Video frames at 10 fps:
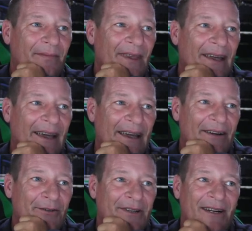hey,
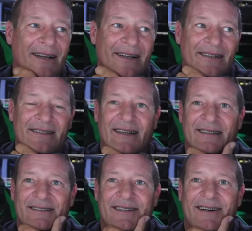North Carolina
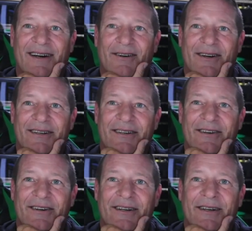Exotics is here. How are you
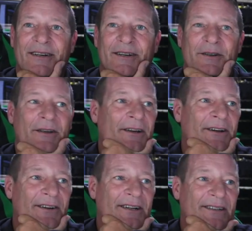doing?
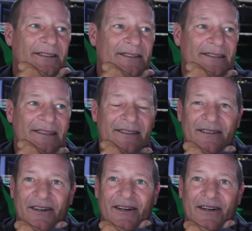Chris, good to see you,
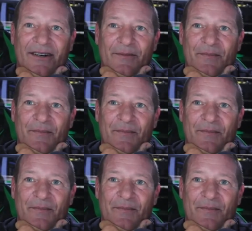sir.